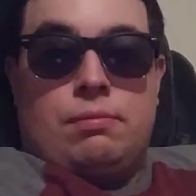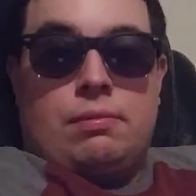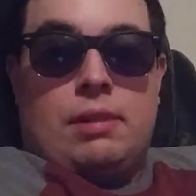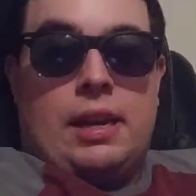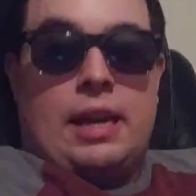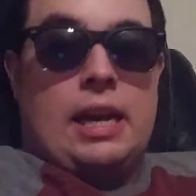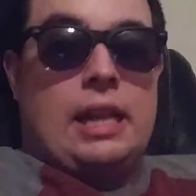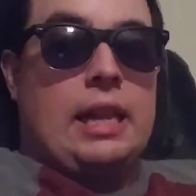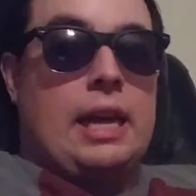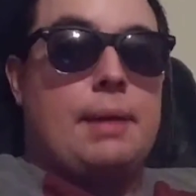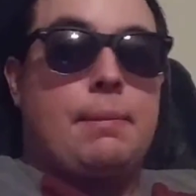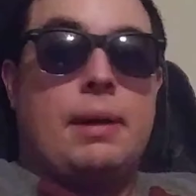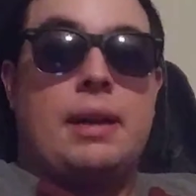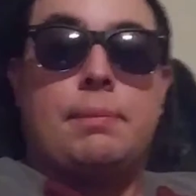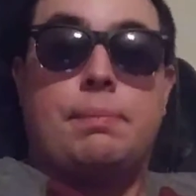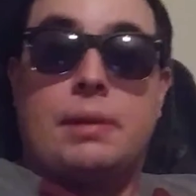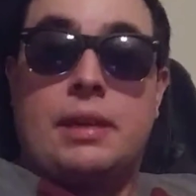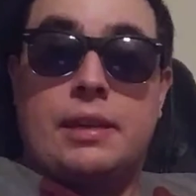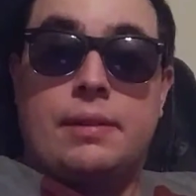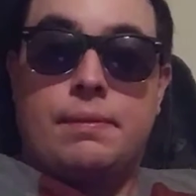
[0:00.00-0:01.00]
Hell, I
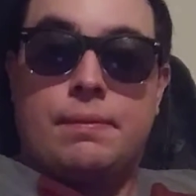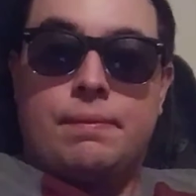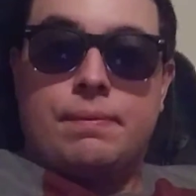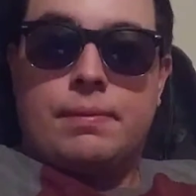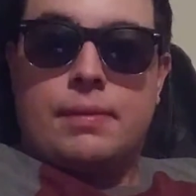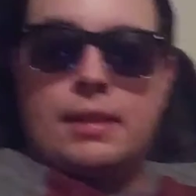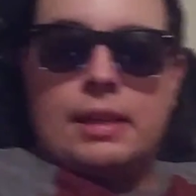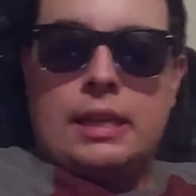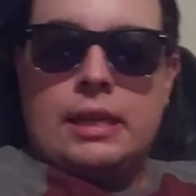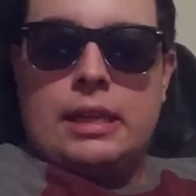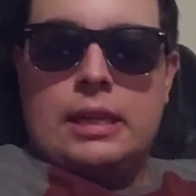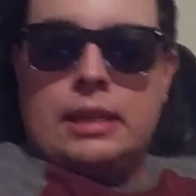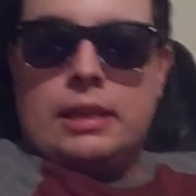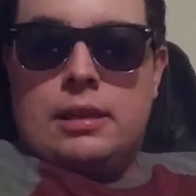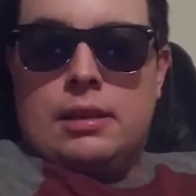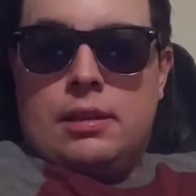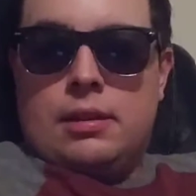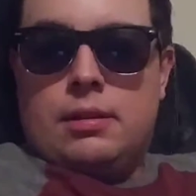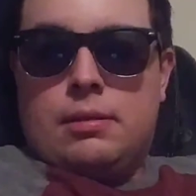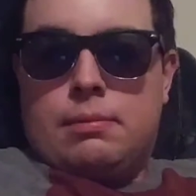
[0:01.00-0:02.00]
might be.
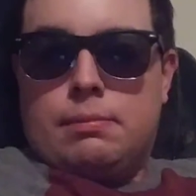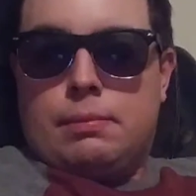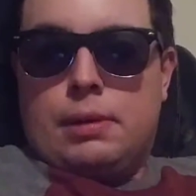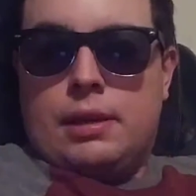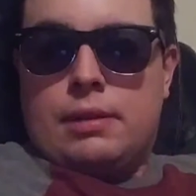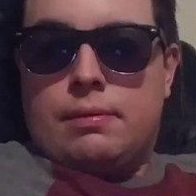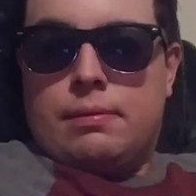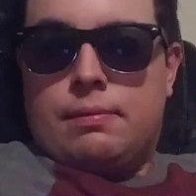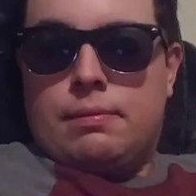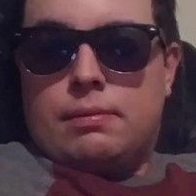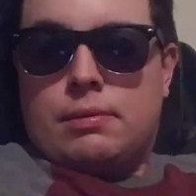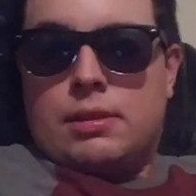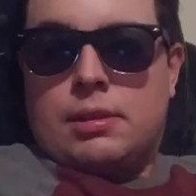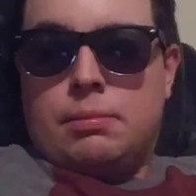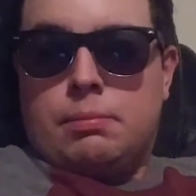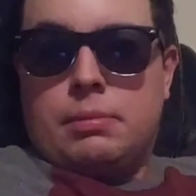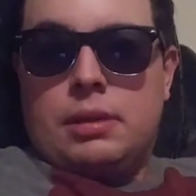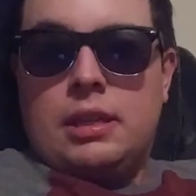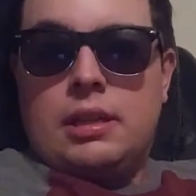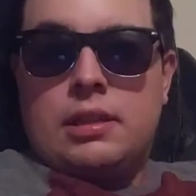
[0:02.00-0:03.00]
But
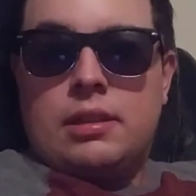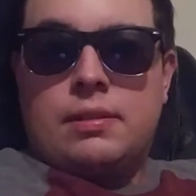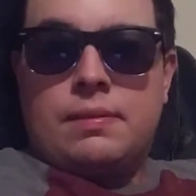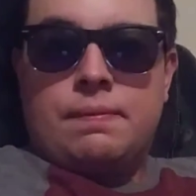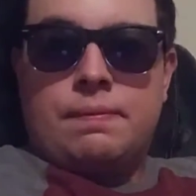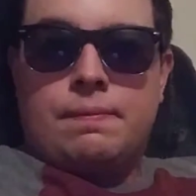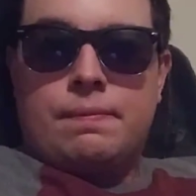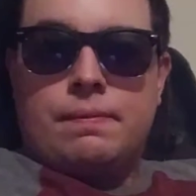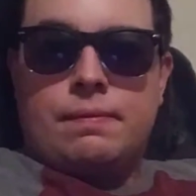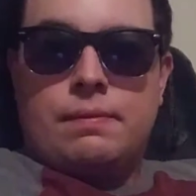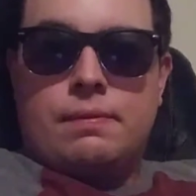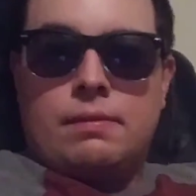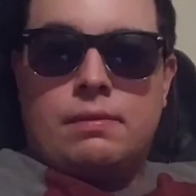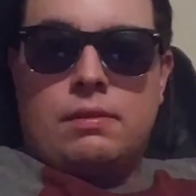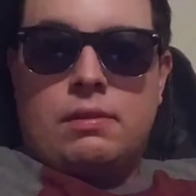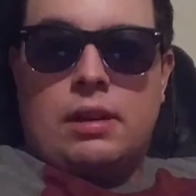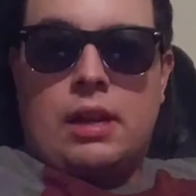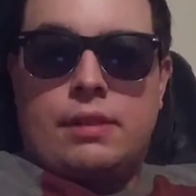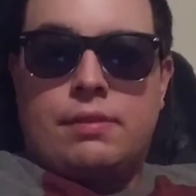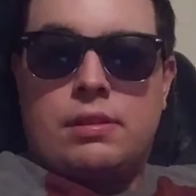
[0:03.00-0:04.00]
to me,
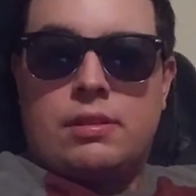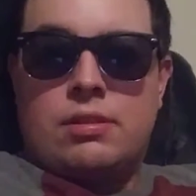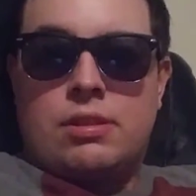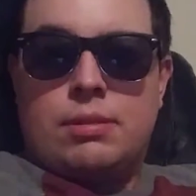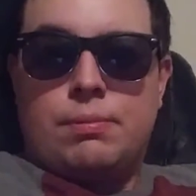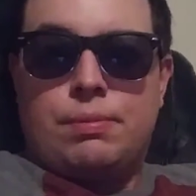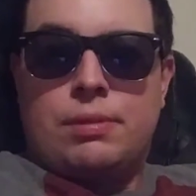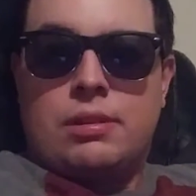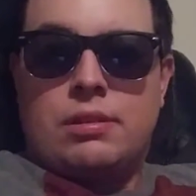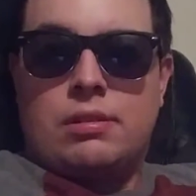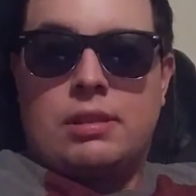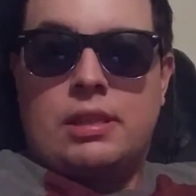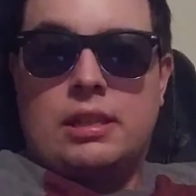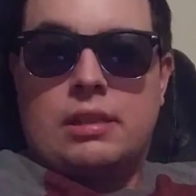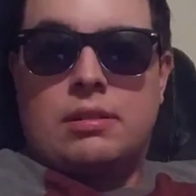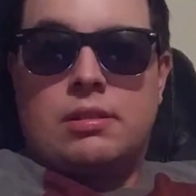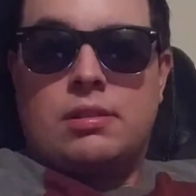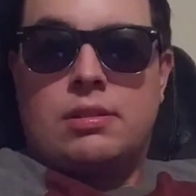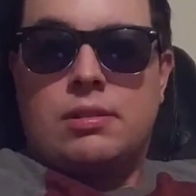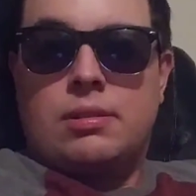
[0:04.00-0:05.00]
life's as simple as
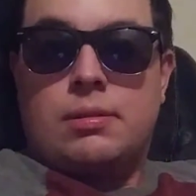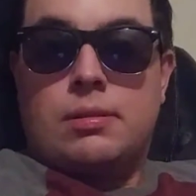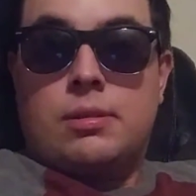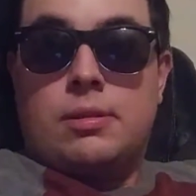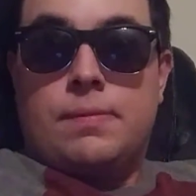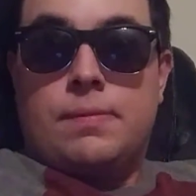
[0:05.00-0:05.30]
this.